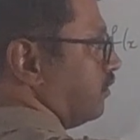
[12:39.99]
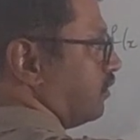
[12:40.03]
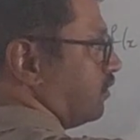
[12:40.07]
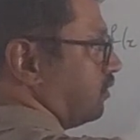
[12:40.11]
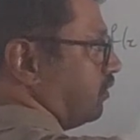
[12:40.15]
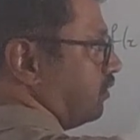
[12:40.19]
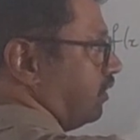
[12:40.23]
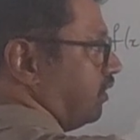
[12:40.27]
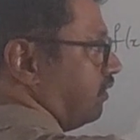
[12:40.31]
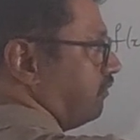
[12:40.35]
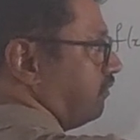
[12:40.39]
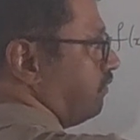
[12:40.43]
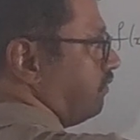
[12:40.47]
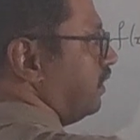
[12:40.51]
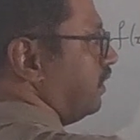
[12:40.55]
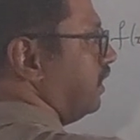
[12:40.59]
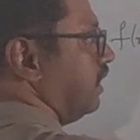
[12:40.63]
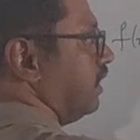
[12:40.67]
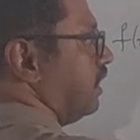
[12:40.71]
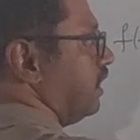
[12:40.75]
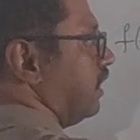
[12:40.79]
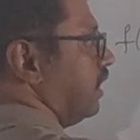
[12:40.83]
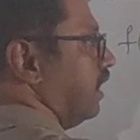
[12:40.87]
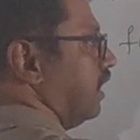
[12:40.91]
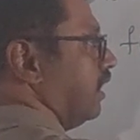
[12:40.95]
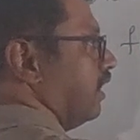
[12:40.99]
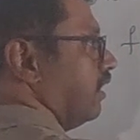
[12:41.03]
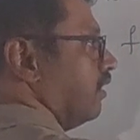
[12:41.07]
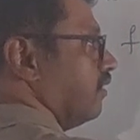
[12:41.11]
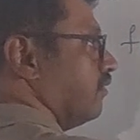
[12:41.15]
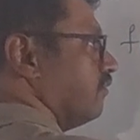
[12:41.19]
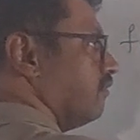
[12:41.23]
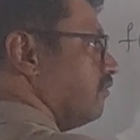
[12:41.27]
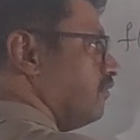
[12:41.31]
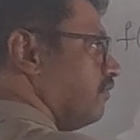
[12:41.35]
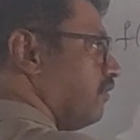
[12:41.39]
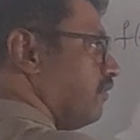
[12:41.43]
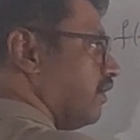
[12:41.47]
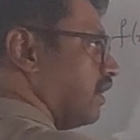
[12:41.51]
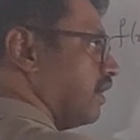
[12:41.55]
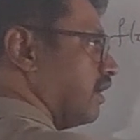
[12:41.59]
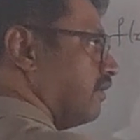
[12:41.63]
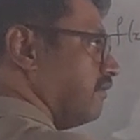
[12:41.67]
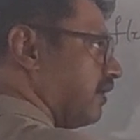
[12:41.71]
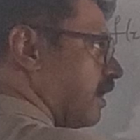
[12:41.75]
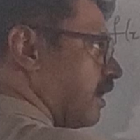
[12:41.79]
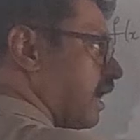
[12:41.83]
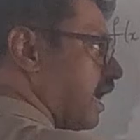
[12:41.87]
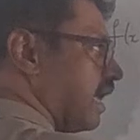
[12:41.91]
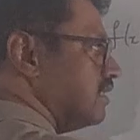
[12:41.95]
to infinity for
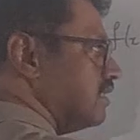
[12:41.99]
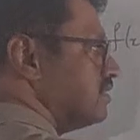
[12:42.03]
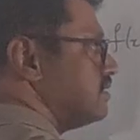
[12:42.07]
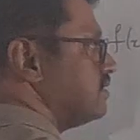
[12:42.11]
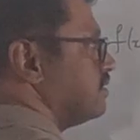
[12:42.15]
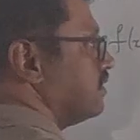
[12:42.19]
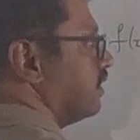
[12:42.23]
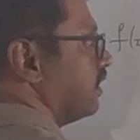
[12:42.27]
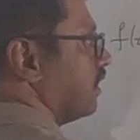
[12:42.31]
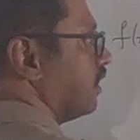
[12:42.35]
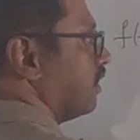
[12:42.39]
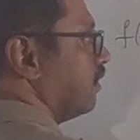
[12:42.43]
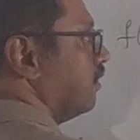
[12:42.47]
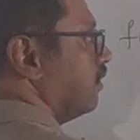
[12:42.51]
our answer.